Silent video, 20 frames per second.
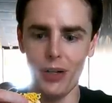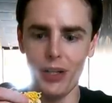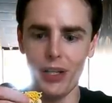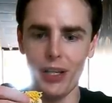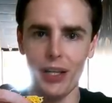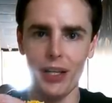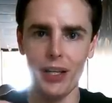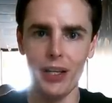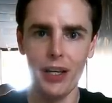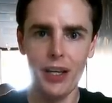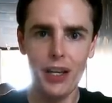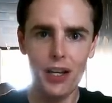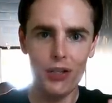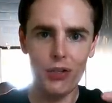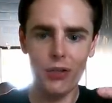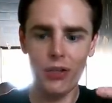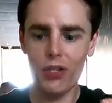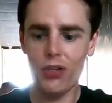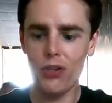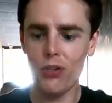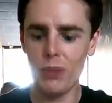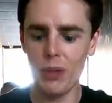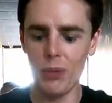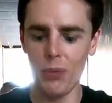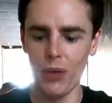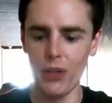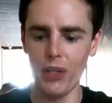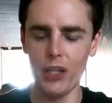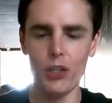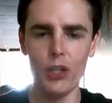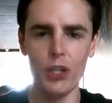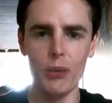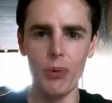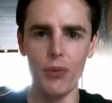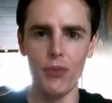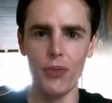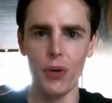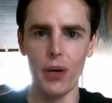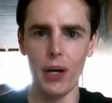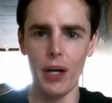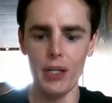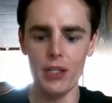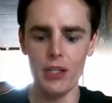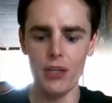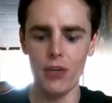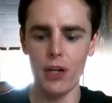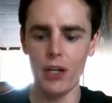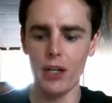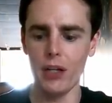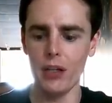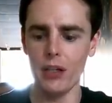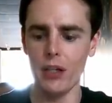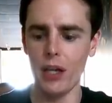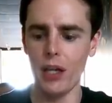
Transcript: Okay, so this should be one that you eat with your hands, I reckon.